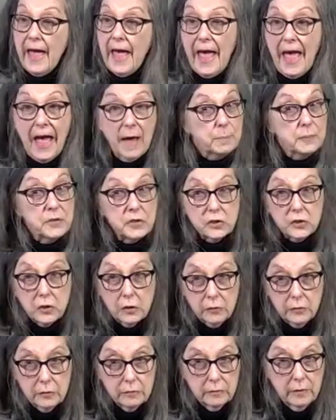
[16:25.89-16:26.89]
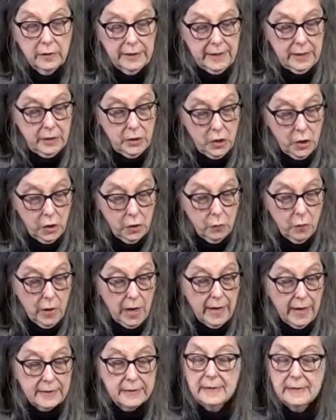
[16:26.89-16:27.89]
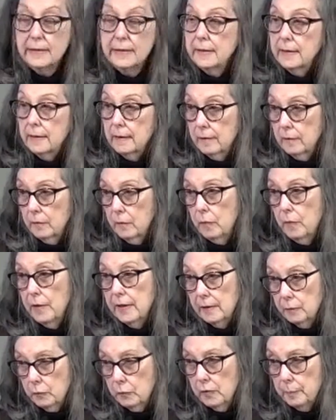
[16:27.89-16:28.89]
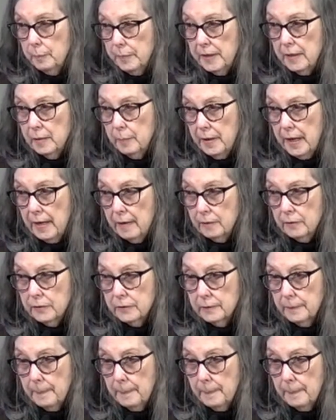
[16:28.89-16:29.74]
absolutely no idea what it will be about.